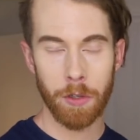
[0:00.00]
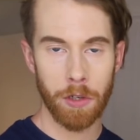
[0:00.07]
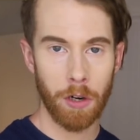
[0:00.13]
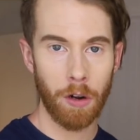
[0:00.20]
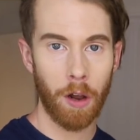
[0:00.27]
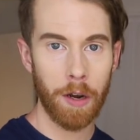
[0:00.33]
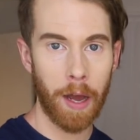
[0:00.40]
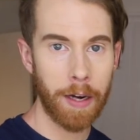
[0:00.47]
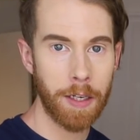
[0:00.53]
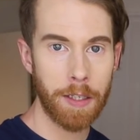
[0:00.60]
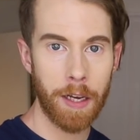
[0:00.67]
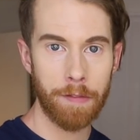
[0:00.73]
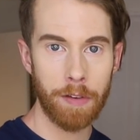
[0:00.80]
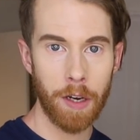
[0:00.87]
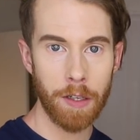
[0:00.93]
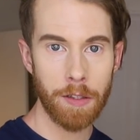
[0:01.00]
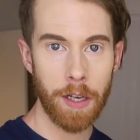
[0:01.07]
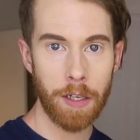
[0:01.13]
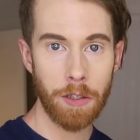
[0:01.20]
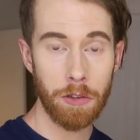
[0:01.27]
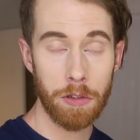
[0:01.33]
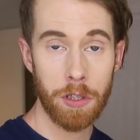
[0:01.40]
you turn on 90 Day Fiance,
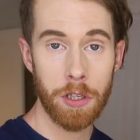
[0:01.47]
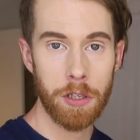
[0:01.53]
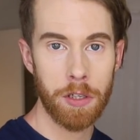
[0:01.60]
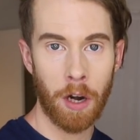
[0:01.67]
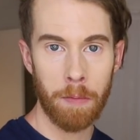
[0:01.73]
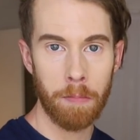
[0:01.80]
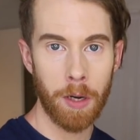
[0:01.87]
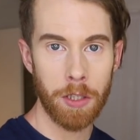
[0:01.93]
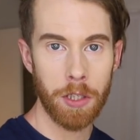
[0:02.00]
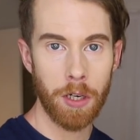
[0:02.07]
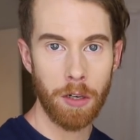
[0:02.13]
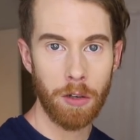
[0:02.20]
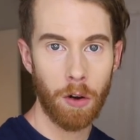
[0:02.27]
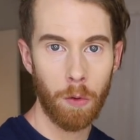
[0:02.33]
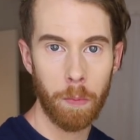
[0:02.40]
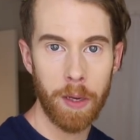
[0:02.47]
and you start munching on cold